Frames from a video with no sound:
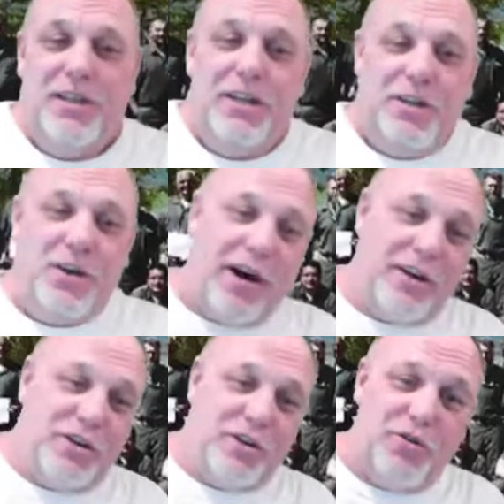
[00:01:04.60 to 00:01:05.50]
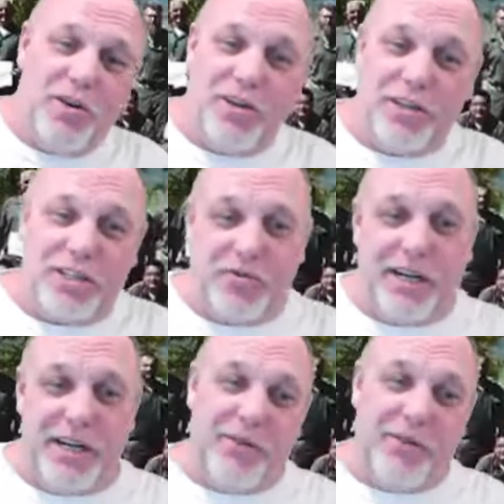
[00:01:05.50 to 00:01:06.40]
know how to show it on the
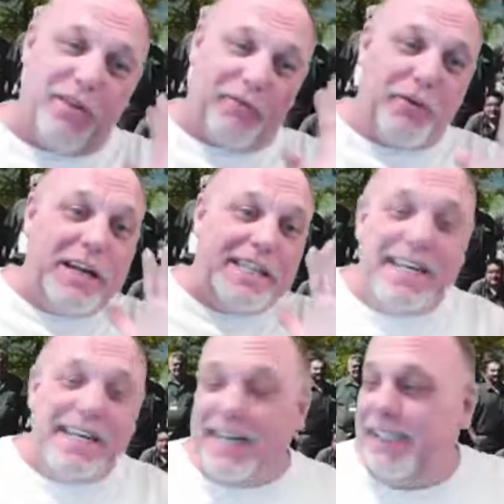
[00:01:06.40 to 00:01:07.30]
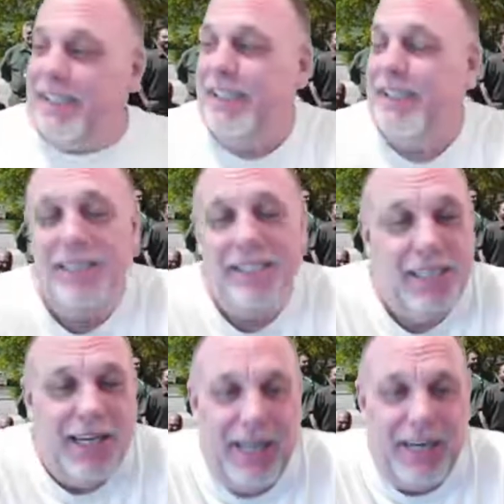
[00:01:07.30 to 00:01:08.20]
screen without freezing.
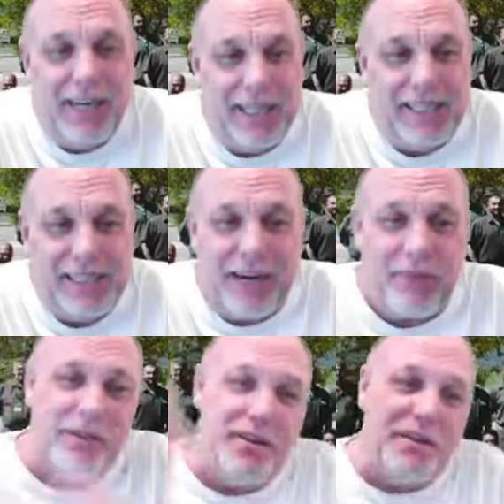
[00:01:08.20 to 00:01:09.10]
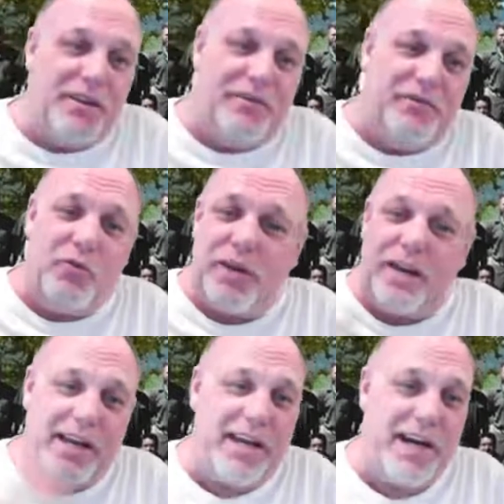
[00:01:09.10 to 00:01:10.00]
Got rid of the
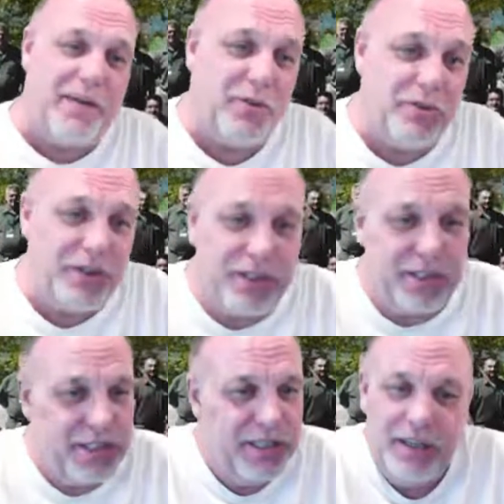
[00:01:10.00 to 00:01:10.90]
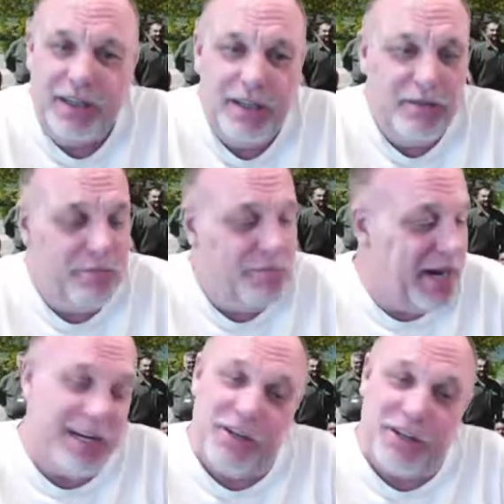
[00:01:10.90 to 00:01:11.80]
4K camera, which is
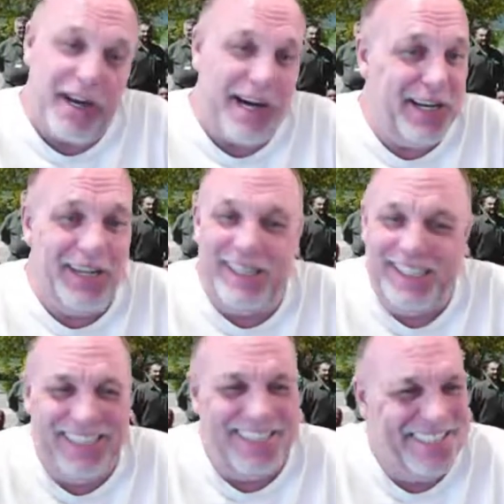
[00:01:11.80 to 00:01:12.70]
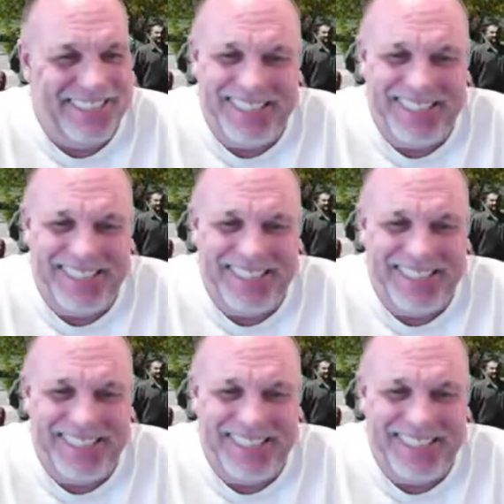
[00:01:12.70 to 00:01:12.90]
made in China, and